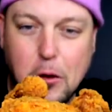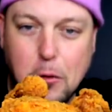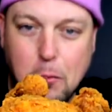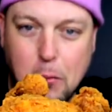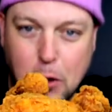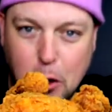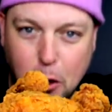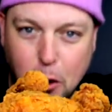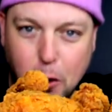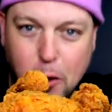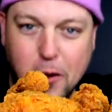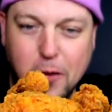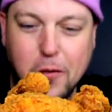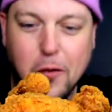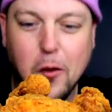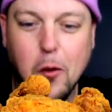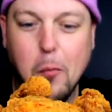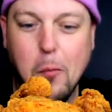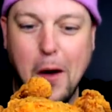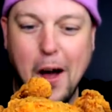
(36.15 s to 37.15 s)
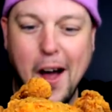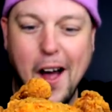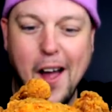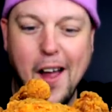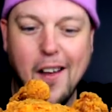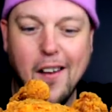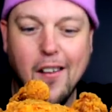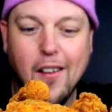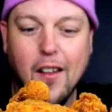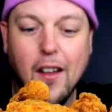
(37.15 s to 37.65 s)
beautiful
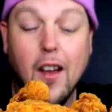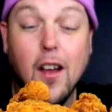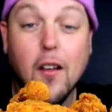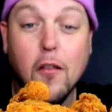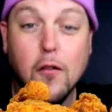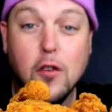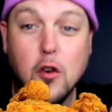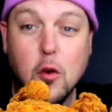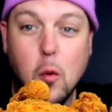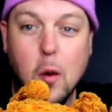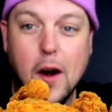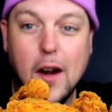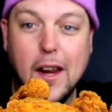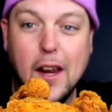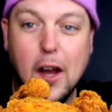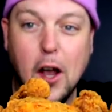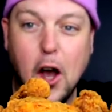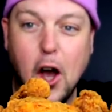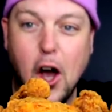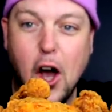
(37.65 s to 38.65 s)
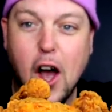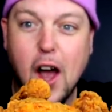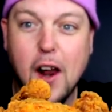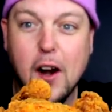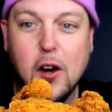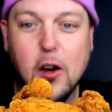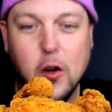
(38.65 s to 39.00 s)
pile of 20 hot